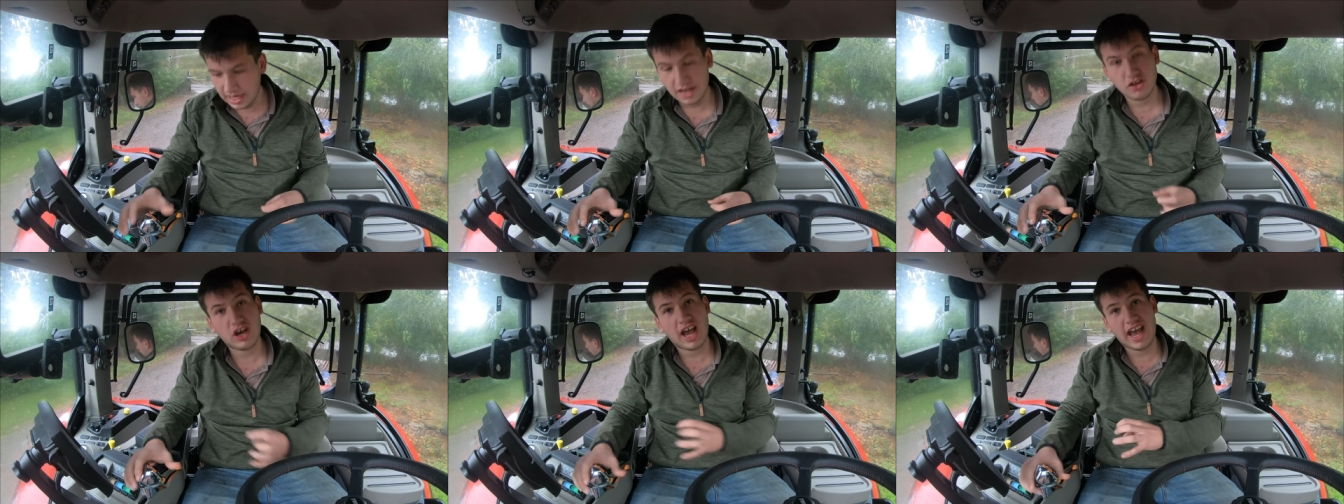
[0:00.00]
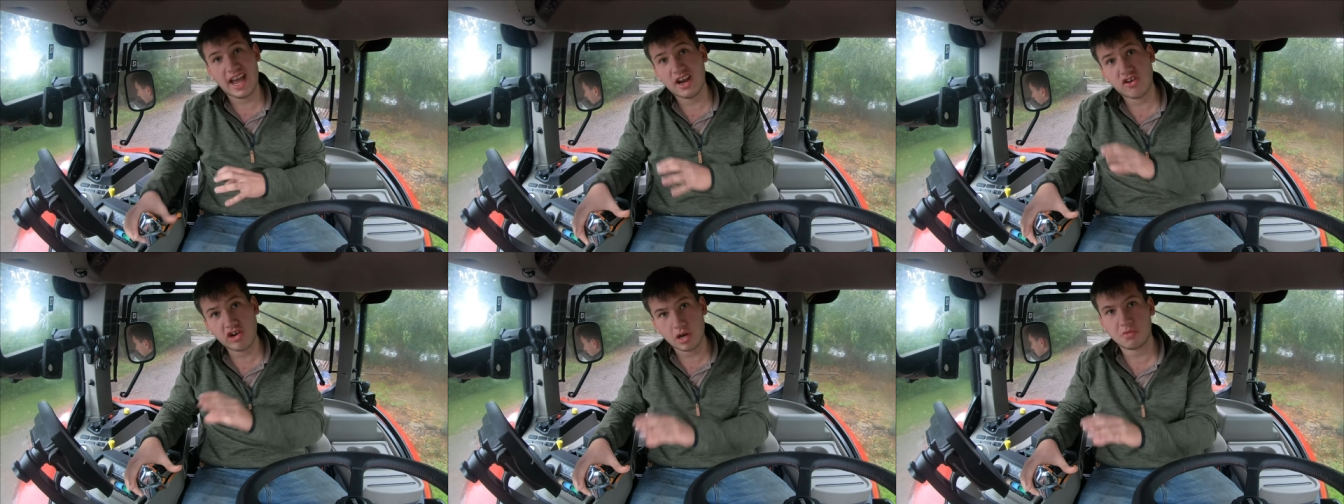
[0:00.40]
And your
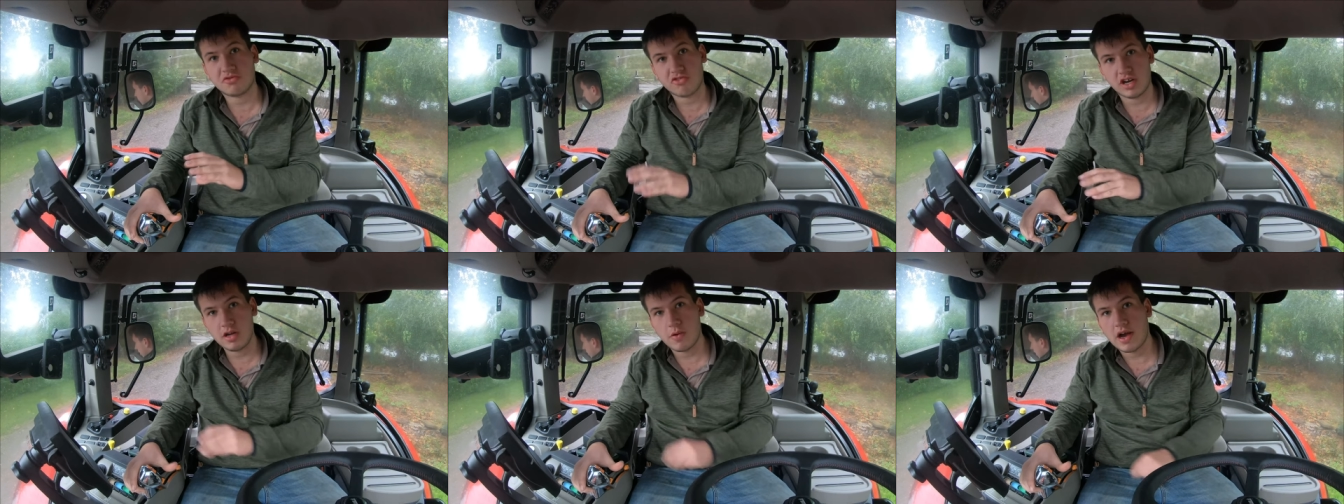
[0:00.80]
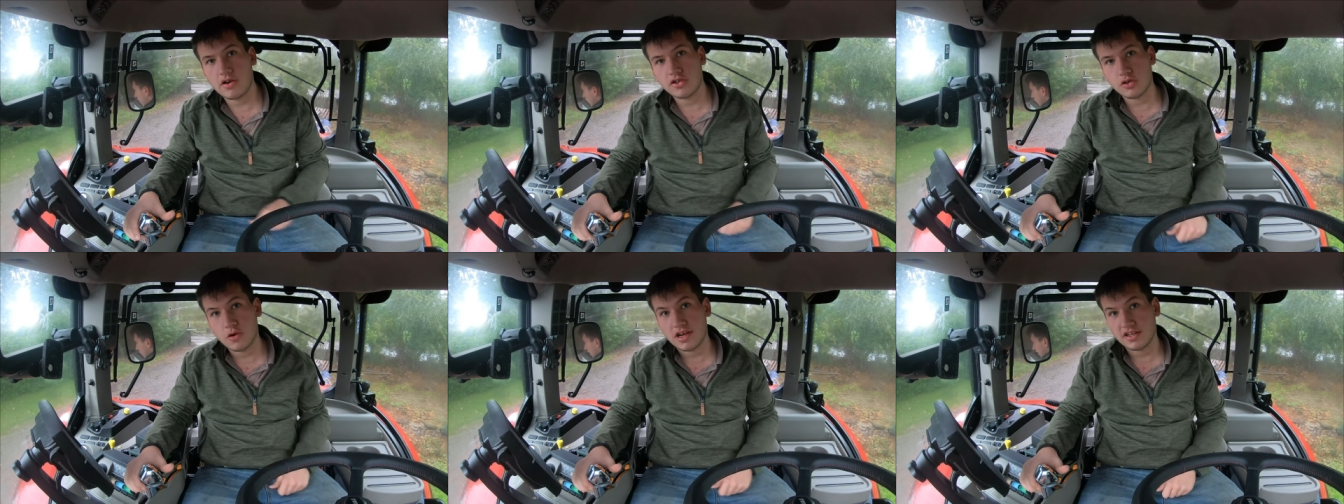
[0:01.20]
hand grips really
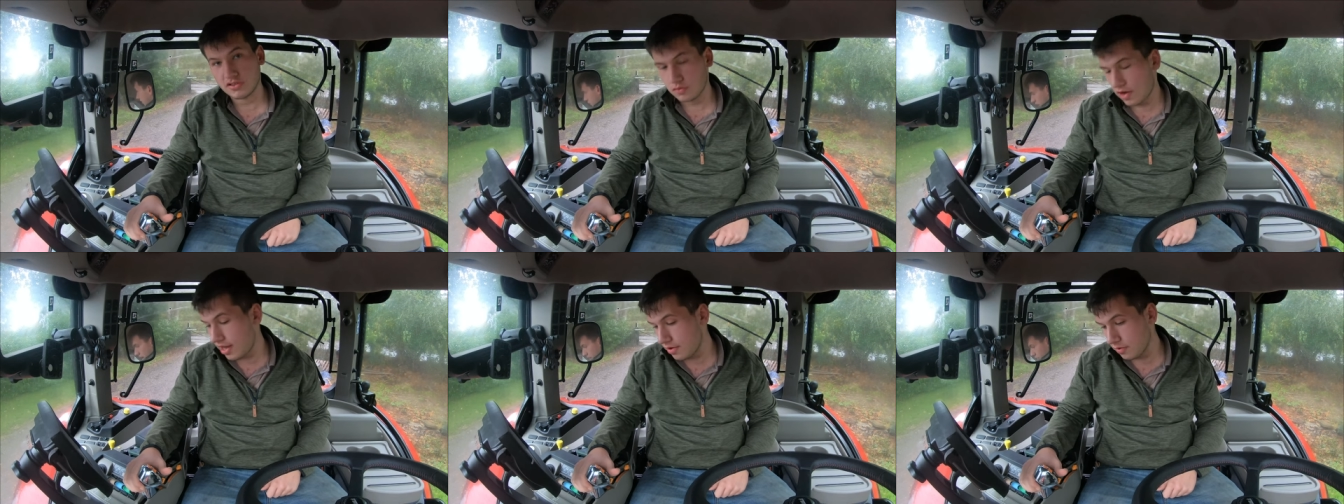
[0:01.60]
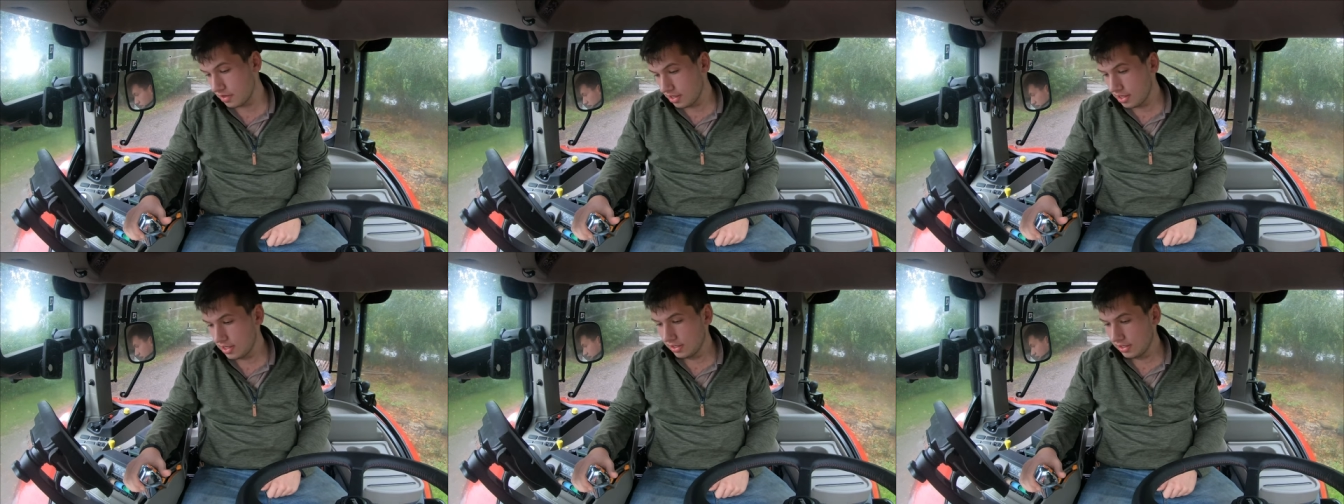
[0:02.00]
well to it as well.